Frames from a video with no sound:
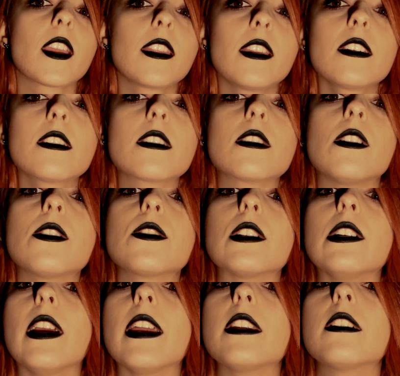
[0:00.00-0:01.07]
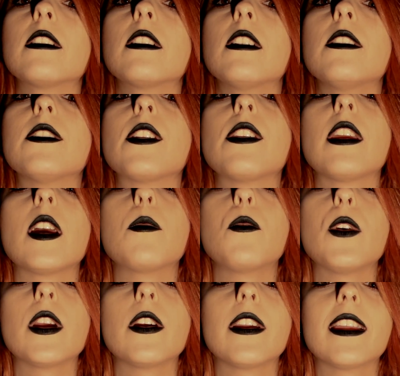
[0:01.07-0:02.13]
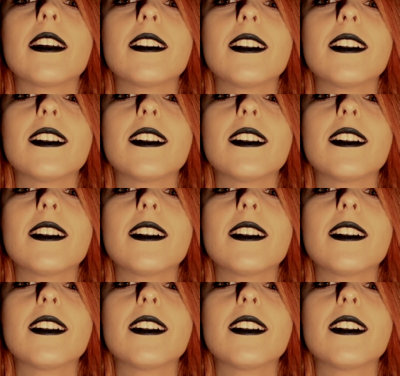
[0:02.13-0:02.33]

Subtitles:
this is also red, the thing I'm wearing.